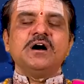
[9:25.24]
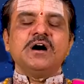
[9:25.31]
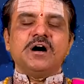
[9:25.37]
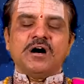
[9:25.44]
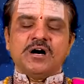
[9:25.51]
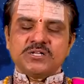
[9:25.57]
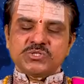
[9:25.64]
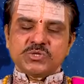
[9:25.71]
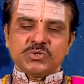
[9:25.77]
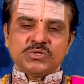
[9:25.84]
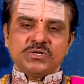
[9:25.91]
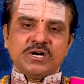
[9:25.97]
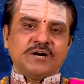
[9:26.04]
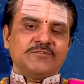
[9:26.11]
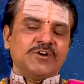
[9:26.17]
Also,
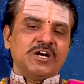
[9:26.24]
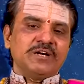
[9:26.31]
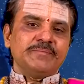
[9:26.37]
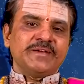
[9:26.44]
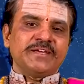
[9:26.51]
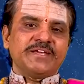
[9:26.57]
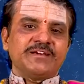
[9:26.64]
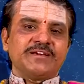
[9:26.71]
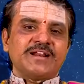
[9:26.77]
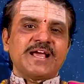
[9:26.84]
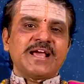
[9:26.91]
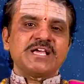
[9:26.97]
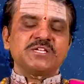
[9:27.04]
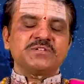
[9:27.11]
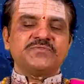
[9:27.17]
avoid making
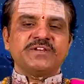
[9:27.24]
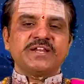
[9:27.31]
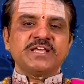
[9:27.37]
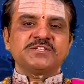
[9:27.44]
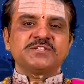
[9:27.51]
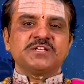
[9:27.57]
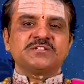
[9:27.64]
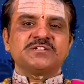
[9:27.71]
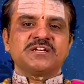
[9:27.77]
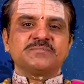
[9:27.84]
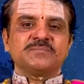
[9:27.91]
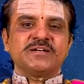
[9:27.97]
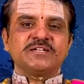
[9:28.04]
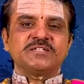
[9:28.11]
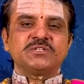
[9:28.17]
rash financial
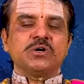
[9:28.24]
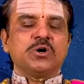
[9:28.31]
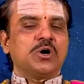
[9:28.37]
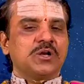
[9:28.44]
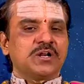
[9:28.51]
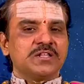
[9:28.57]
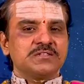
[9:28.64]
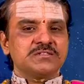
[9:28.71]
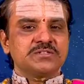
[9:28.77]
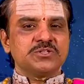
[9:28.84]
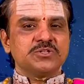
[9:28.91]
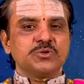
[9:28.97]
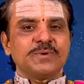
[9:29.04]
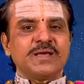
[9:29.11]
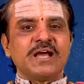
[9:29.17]
judgments or else
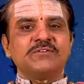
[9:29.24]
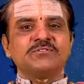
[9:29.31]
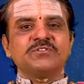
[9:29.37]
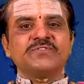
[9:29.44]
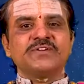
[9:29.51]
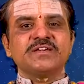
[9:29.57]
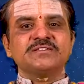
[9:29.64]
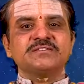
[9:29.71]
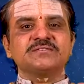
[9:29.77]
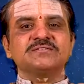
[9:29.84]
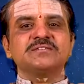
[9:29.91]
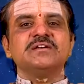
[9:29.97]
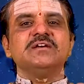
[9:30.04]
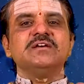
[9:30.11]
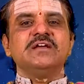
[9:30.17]
you may have to face
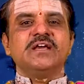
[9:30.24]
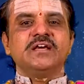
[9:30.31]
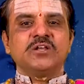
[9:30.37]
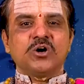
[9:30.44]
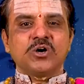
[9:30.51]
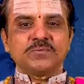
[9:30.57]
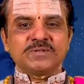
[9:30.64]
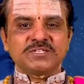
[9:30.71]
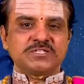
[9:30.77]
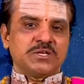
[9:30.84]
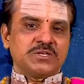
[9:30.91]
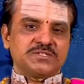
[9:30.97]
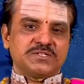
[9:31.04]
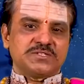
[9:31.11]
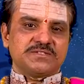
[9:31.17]
enormous
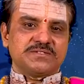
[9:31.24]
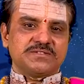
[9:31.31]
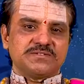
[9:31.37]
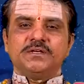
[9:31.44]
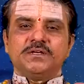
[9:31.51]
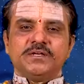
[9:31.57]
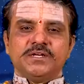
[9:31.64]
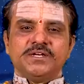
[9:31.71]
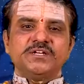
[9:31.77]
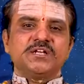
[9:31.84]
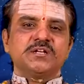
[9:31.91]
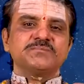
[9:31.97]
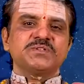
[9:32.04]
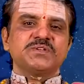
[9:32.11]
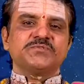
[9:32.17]
losses. In
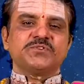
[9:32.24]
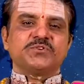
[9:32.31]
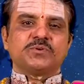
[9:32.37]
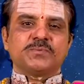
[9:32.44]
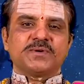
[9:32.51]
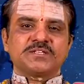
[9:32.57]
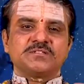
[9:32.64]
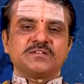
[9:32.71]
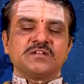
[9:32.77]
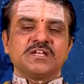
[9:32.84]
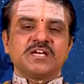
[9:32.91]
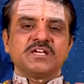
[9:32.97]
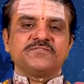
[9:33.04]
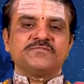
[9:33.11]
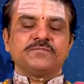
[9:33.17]
terms of your personal
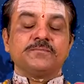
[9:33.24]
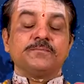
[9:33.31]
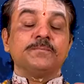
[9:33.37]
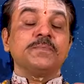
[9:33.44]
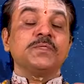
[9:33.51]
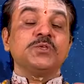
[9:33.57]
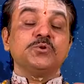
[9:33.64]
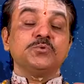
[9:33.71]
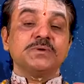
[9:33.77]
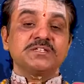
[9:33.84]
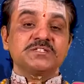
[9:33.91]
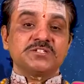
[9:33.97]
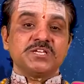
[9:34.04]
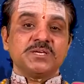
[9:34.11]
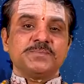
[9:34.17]
life, you must
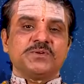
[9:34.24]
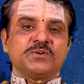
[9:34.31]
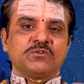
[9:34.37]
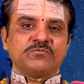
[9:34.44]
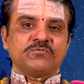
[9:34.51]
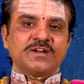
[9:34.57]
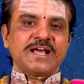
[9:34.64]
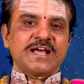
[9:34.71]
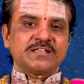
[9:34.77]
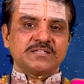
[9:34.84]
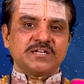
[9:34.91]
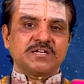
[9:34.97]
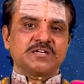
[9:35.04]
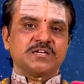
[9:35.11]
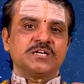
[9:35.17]
keep your wrath
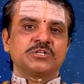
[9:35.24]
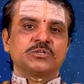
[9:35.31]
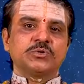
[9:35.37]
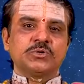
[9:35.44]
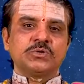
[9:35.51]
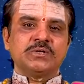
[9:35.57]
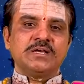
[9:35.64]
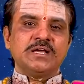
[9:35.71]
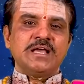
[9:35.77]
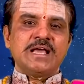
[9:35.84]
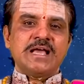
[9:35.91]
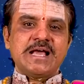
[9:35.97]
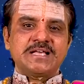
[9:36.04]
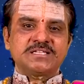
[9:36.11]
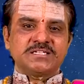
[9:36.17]
under control
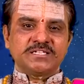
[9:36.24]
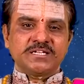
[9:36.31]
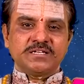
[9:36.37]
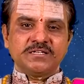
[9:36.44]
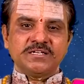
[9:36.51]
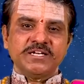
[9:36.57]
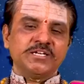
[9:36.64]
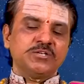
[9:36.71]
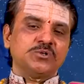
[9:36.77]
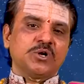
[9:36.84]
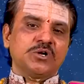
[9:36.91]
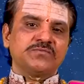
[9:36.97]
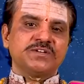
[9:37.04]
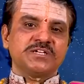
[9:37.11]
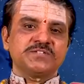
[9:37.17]
as it can lead to
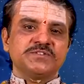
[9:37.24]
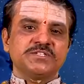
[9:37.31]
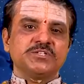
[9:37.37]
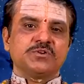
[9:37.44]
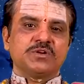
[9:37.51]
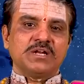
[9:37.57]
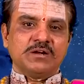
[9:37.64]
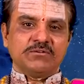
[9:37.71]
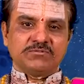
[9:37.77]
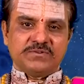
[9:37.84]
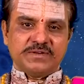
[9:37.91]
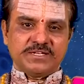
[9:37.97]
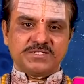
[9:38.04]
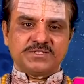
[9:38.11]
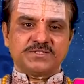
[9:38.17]
conflicts with your loved
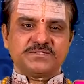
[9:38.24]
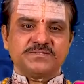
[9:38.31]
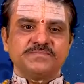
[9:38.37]
ones.